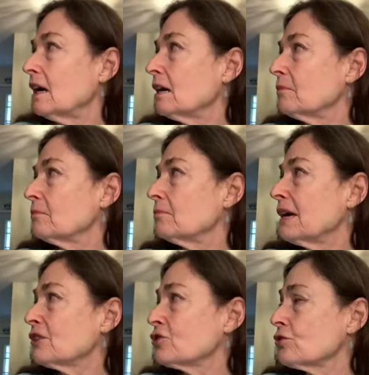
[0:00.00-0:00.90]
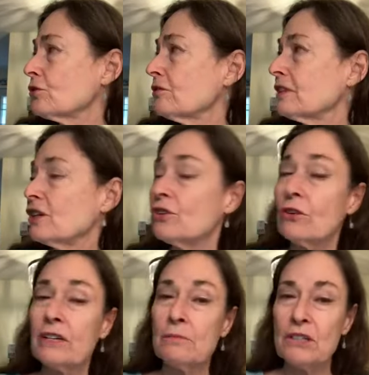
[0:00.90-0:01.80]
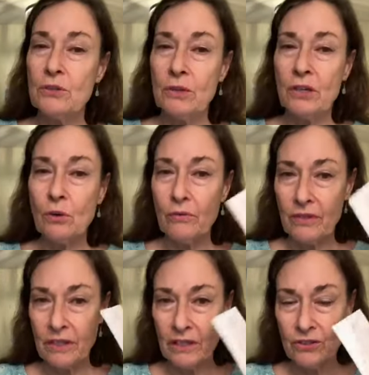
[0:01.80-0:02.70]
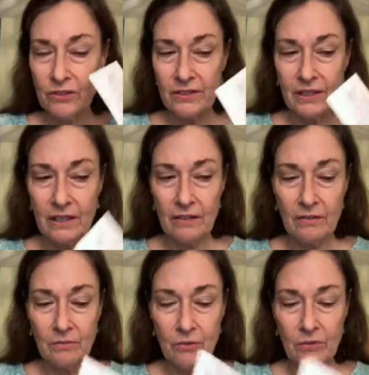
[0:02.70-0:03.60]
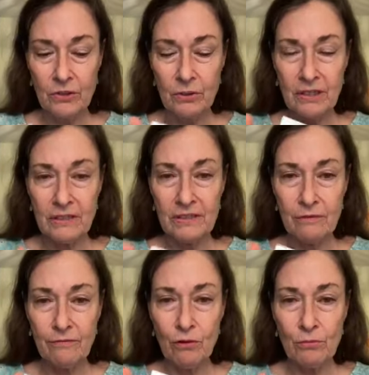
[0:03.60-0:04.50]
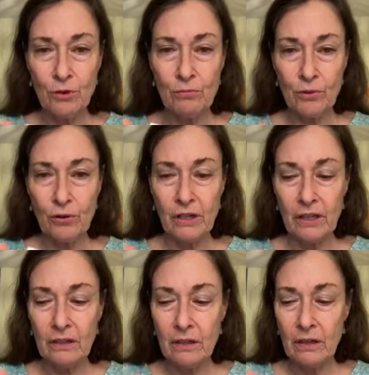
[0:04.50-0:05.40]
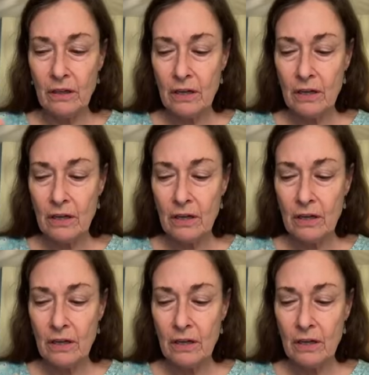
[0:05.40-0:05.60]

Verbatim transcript: Um, make sure that you're going to be doing it over the kitchen sink. We're doing this in the full moon burning.